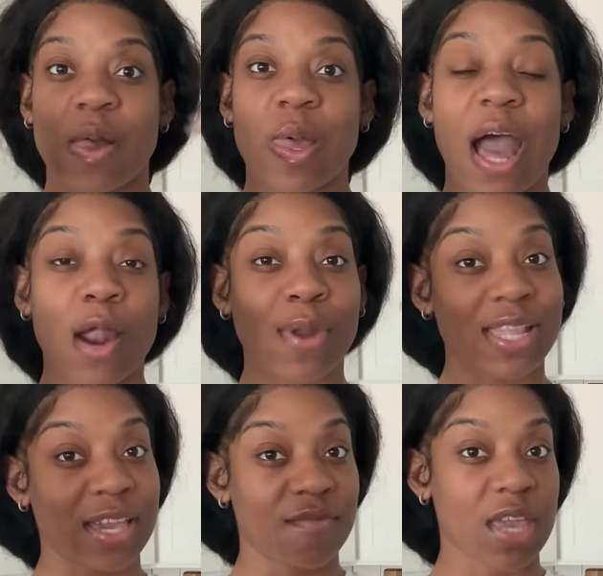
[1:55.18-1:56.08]
I'd
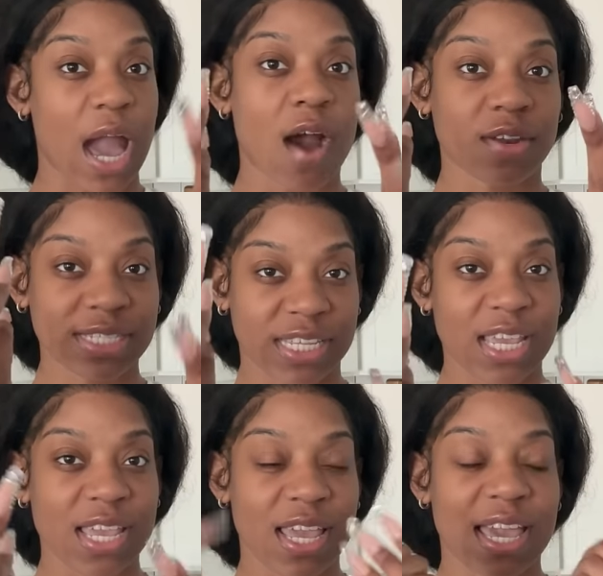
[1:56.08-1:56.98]
rather give y'all the
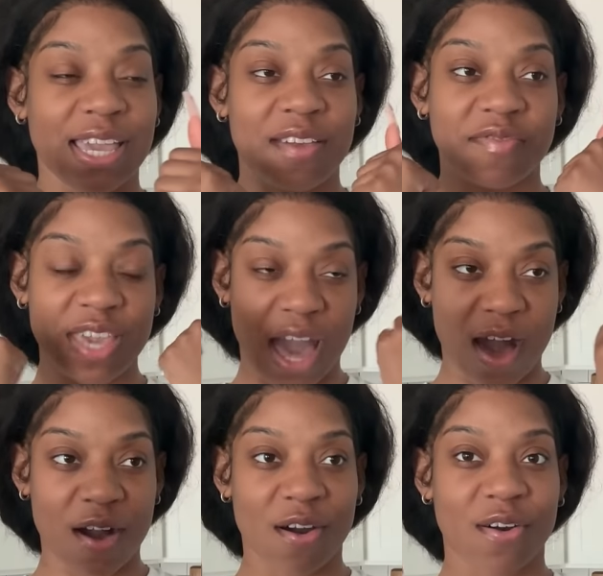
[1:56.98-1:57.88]
tea and give
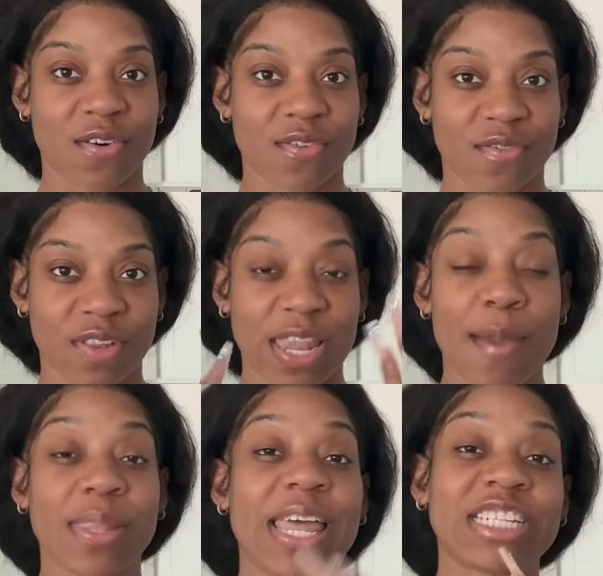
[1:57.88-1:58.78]
y'all,
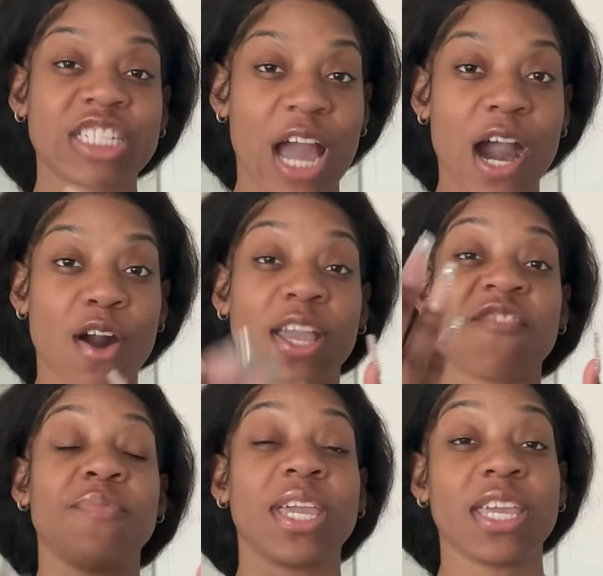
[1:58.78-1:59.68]
let y'all
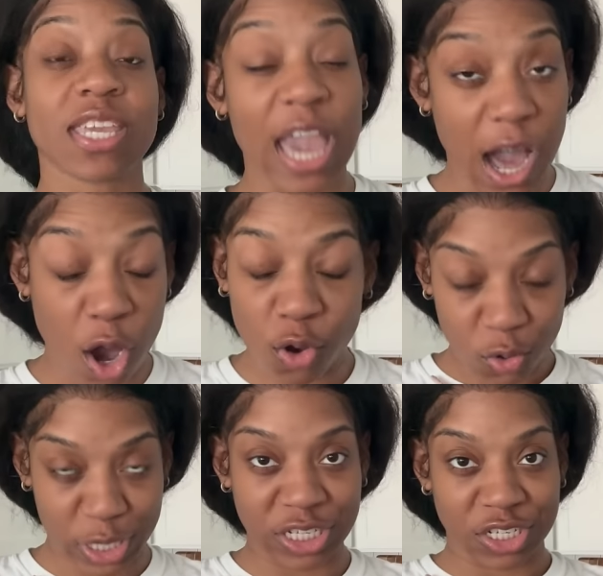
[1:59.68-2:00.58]
give me y'all
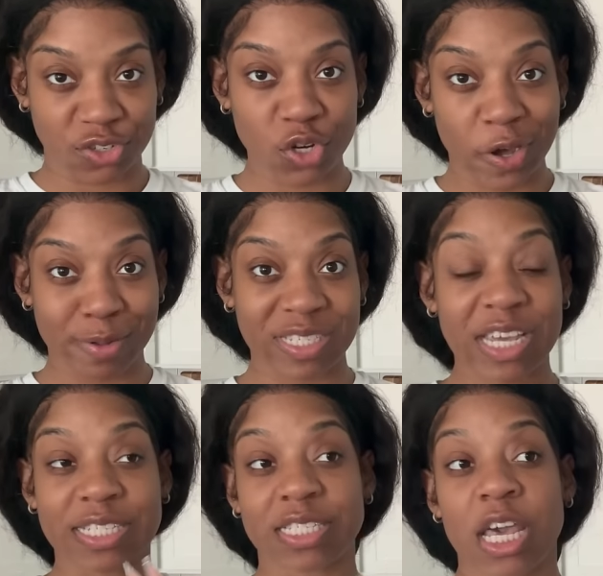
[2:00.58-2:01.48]
questions. You know what I'm saying?
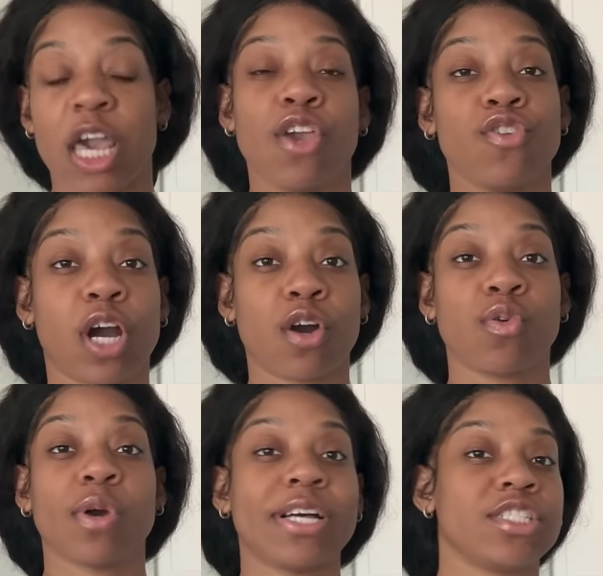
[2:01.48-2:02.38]
Because, you
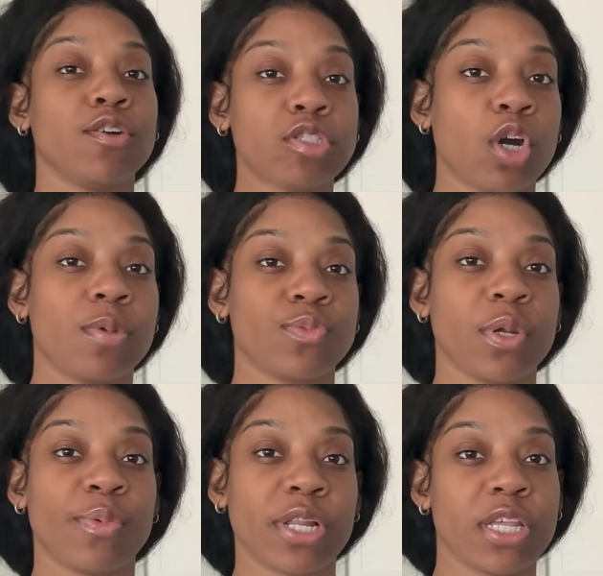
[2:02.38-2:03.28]
know, us YouTubers, we
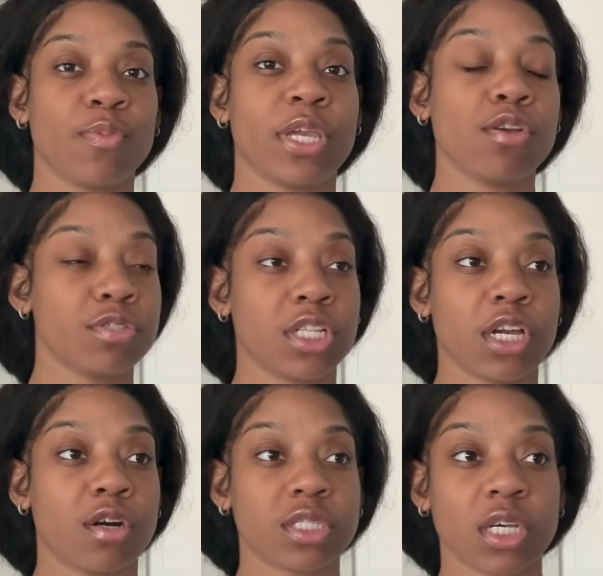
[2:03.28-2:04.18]
usually
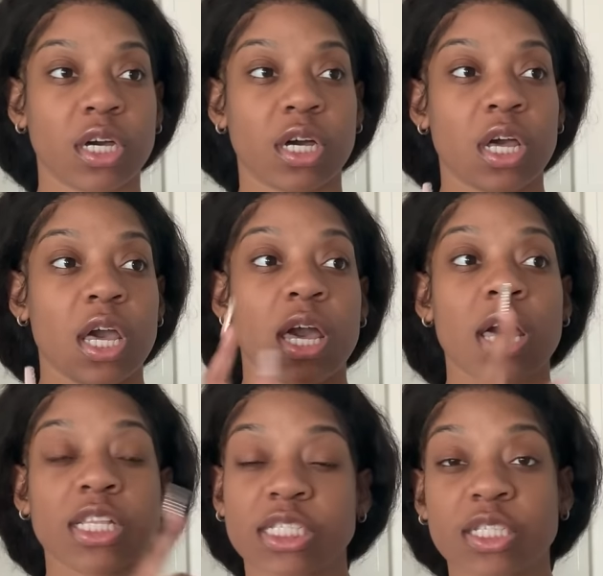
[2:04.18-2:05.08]
go to
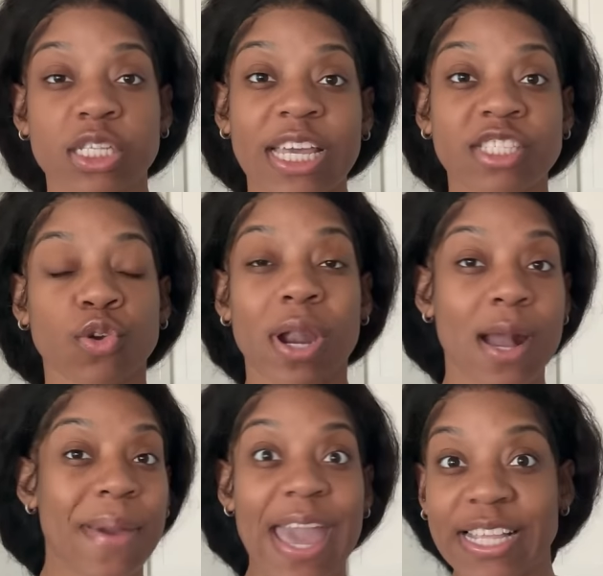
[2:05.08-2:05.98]

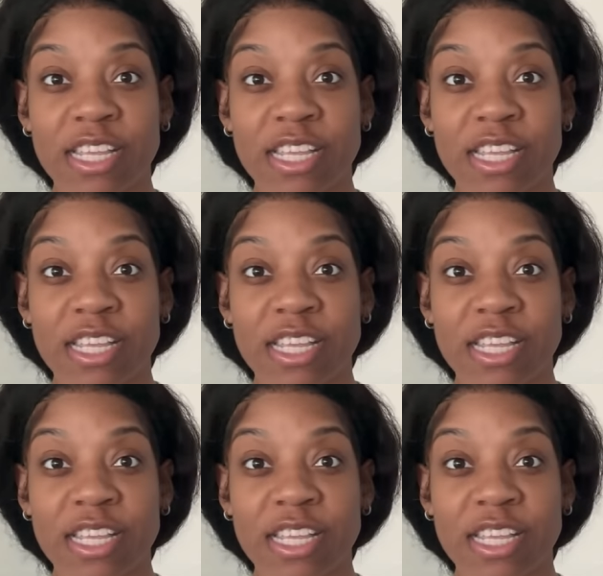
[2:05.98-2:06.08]
Instagram, ask